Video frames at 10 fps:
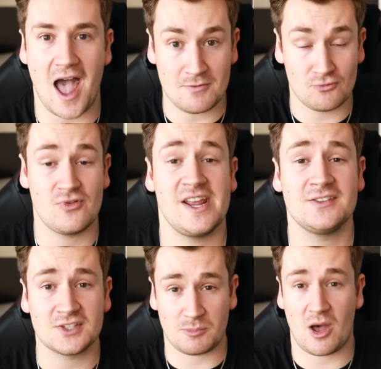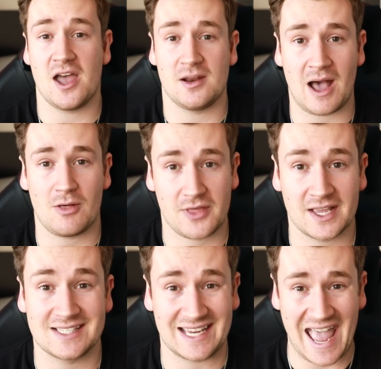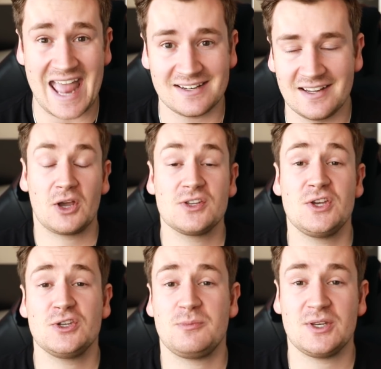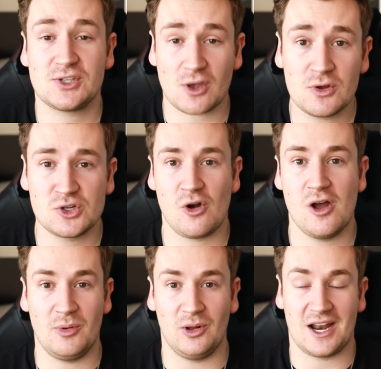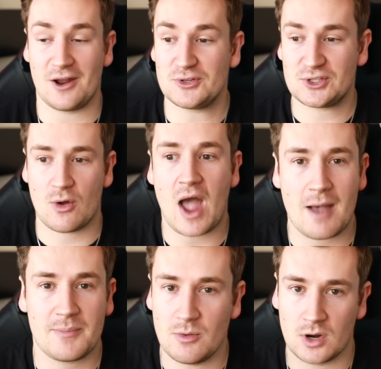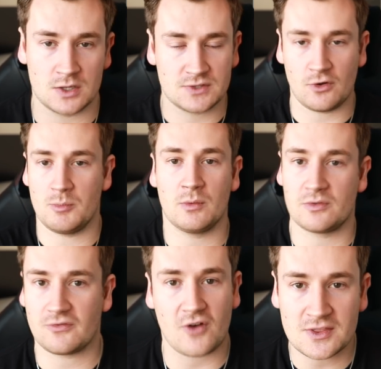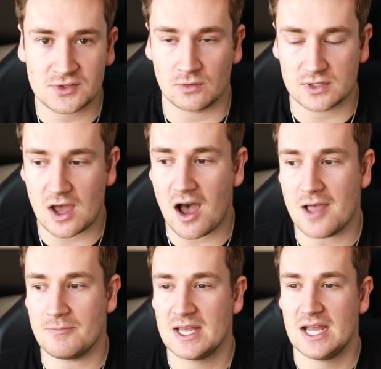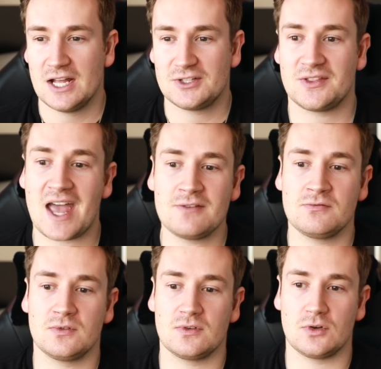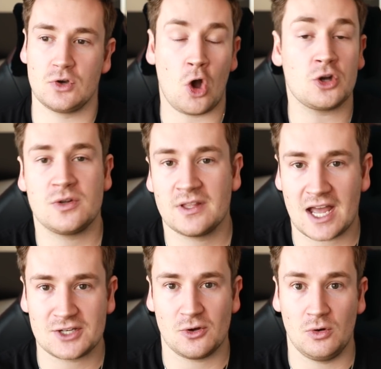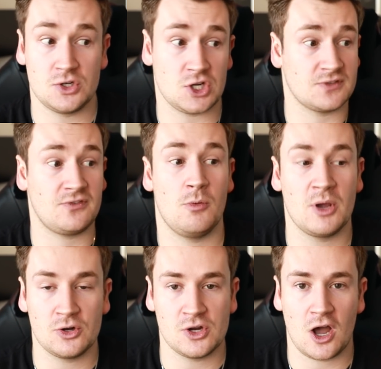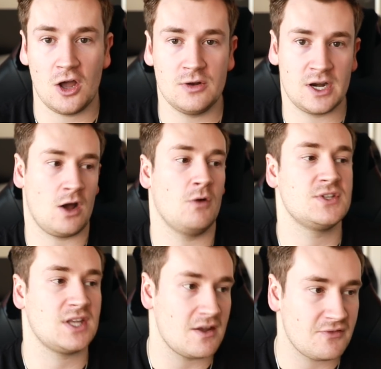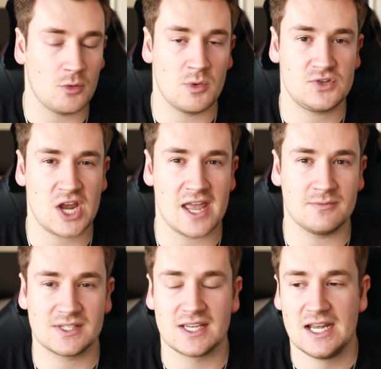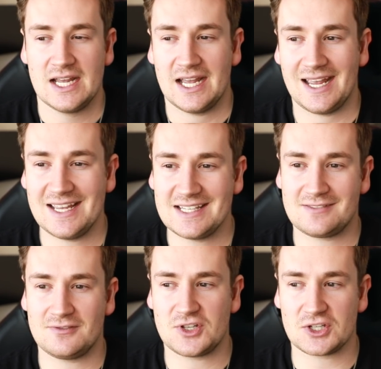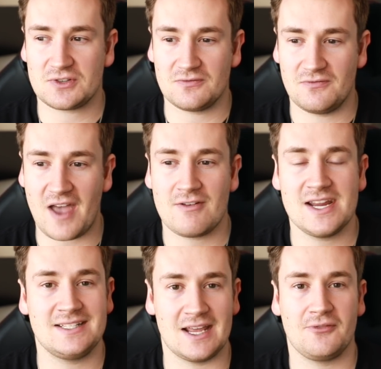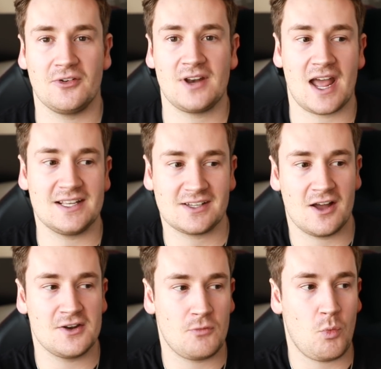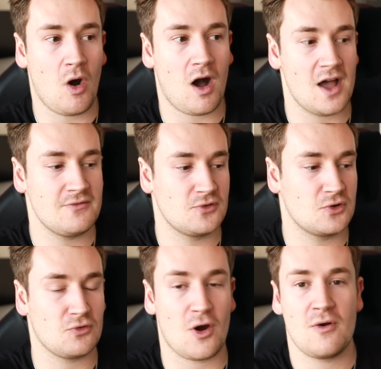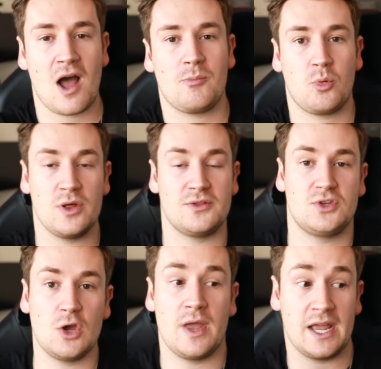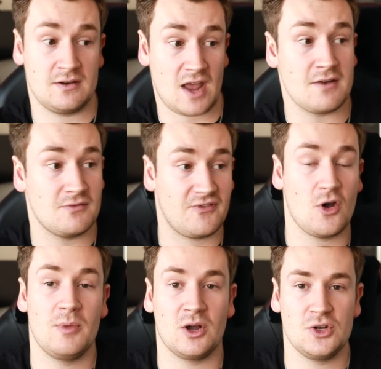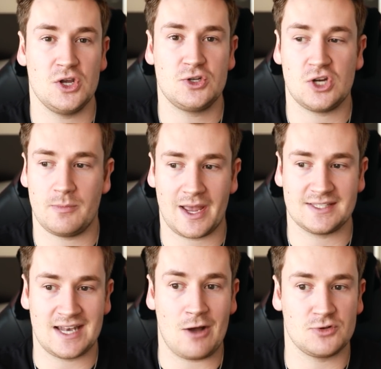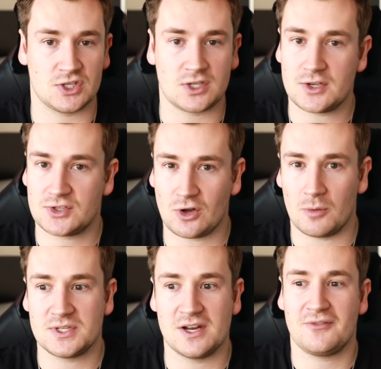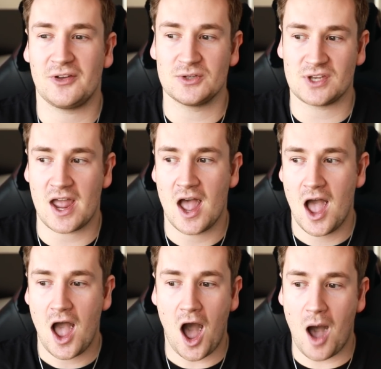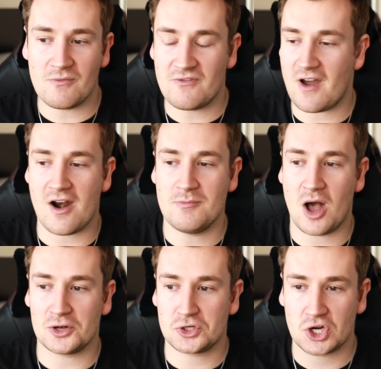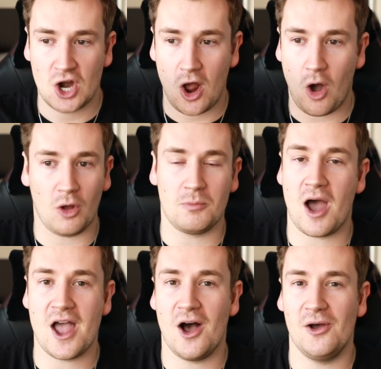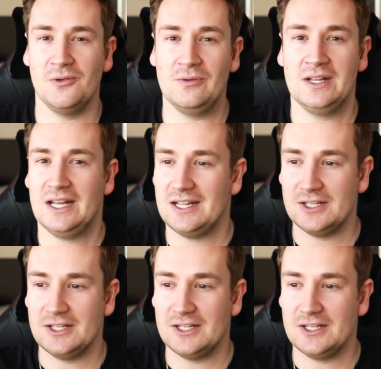and re-inspired about things again. Because it used to be so enjoyable and I was so happy when I was filming with friends all the time, to then not doing that at all and just filming on your own, and obviously I film with James, is just very different. And it's kind of what I've grown up with doing and filming on YouTube has now just like stopped, and it feels like I'm very much on my own